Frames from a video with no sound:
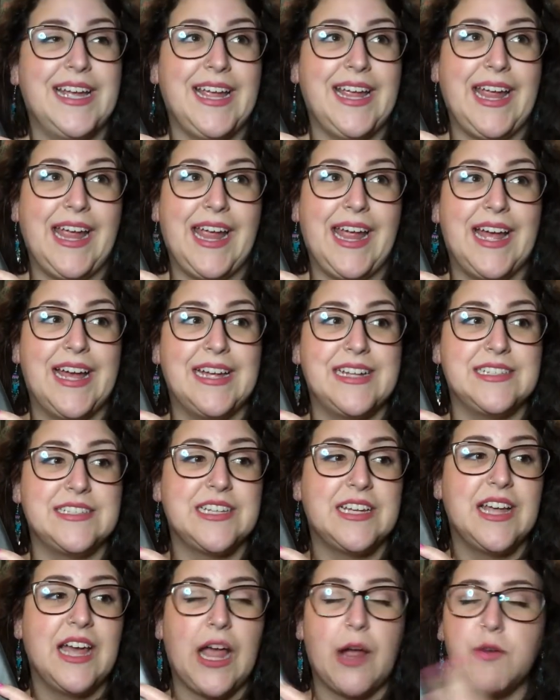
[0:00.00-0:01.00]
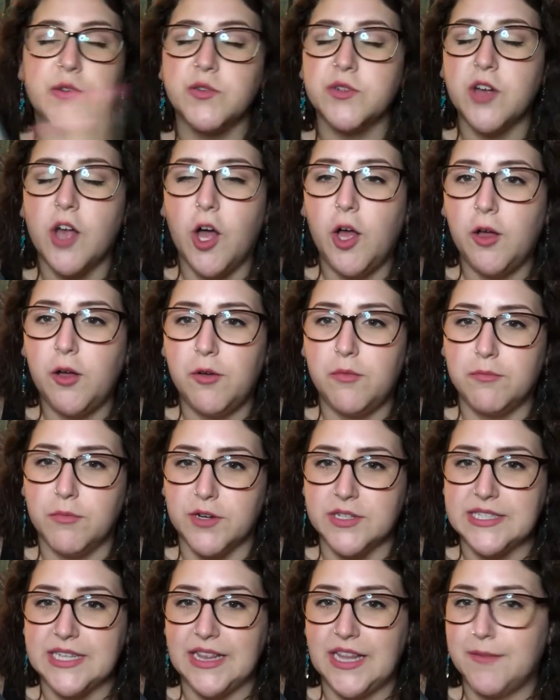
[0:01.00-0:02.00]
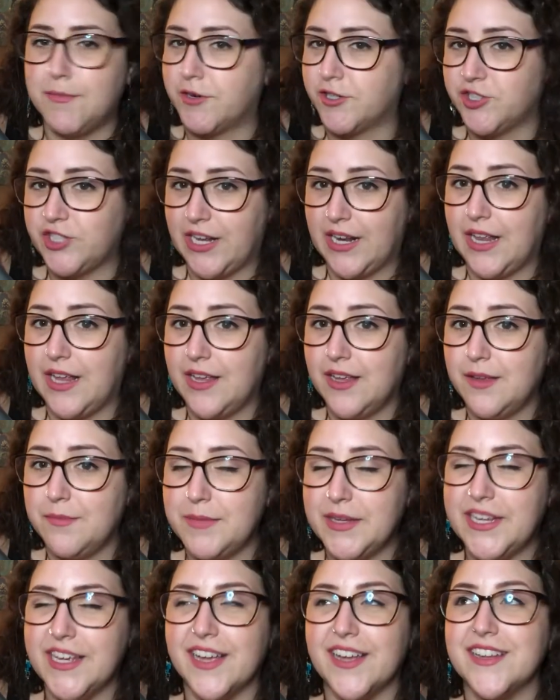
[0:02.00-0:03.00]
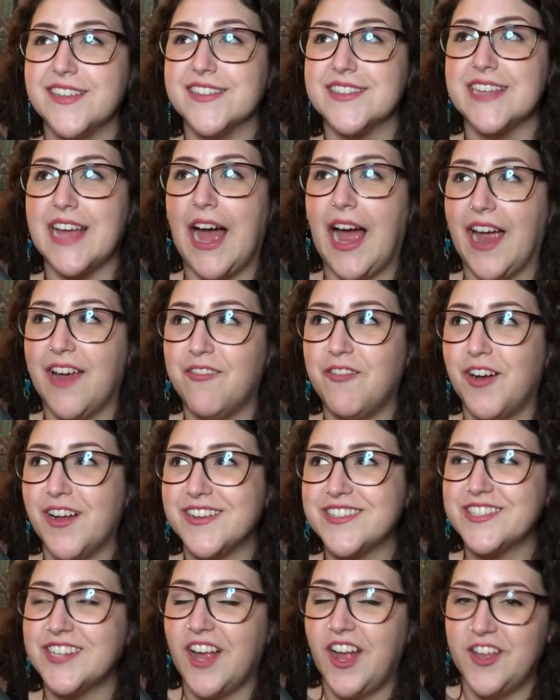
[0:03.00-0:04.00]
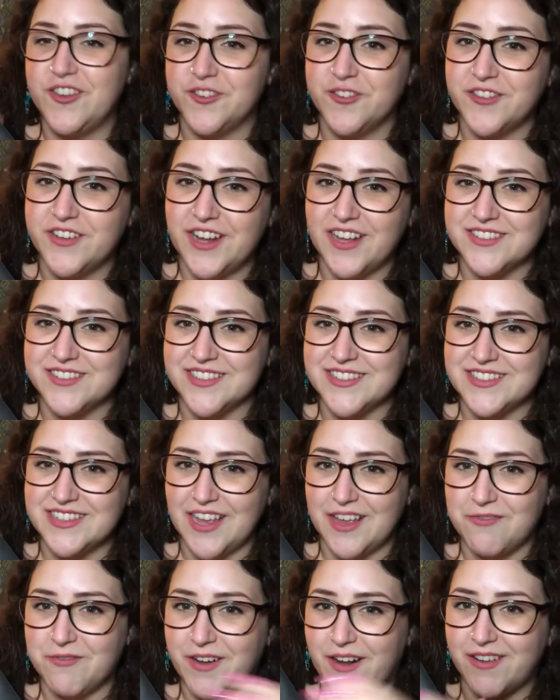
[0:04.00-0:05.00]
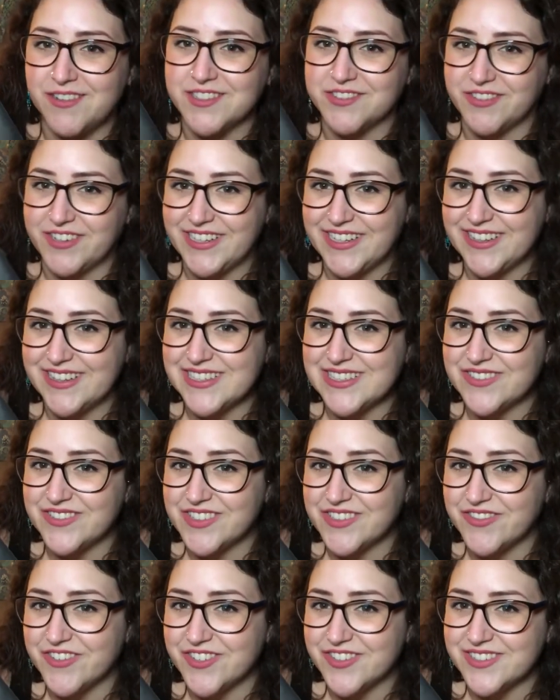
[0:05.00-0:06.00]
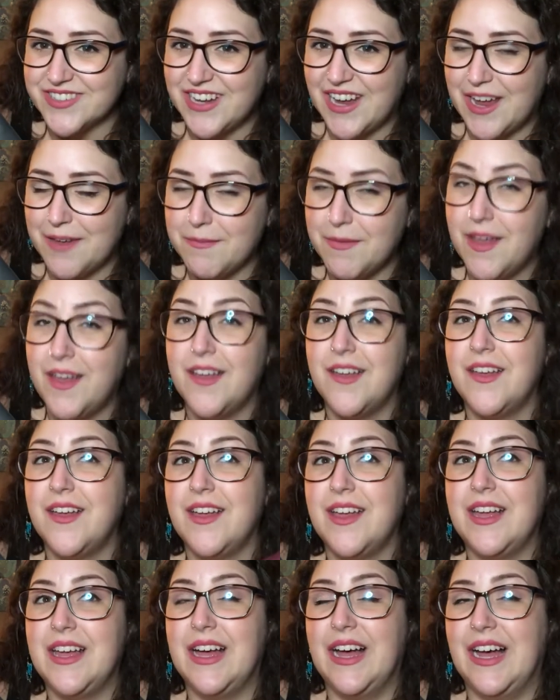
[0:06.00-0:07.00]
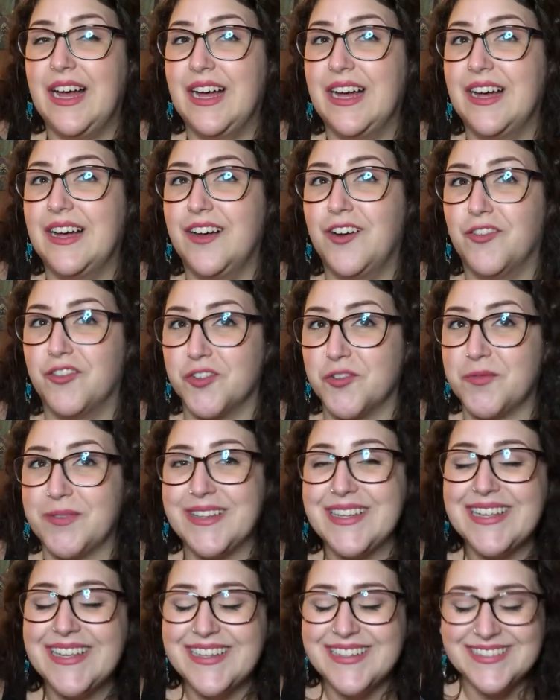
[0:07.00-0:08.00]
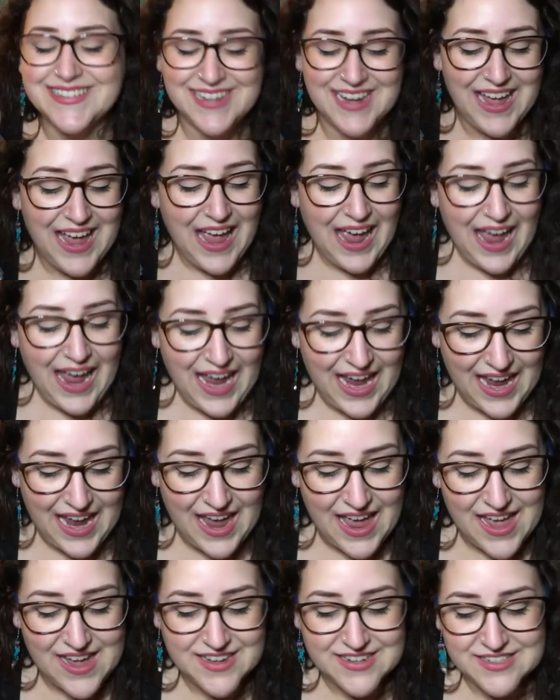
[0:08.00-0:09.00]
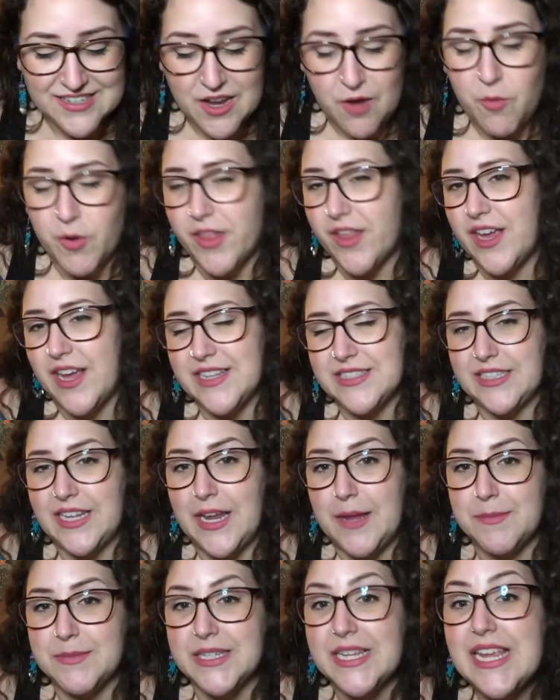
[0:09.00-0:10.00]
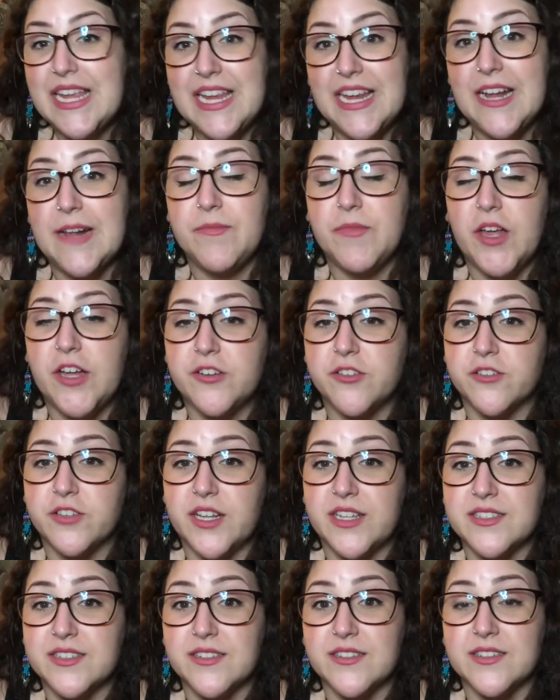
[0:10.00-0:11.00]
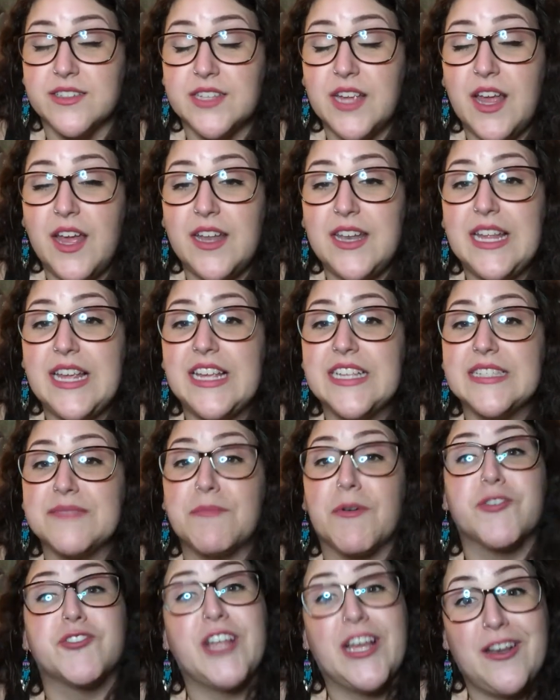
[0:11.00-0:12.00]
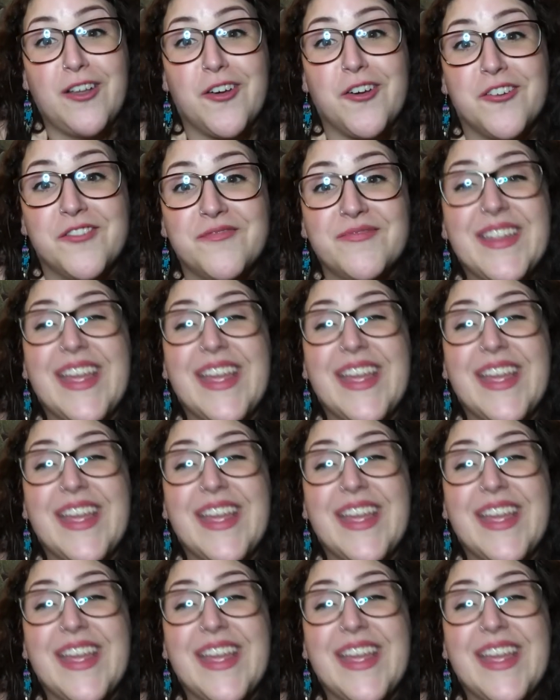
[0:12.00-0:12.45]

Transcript: And I was gonna call Marcella Marcello because I watched Under the Tuscan Sun when I was reading this for the first time uh, over the weekend. And one of the guys' names in Under the Tuscan Sun is Marcello.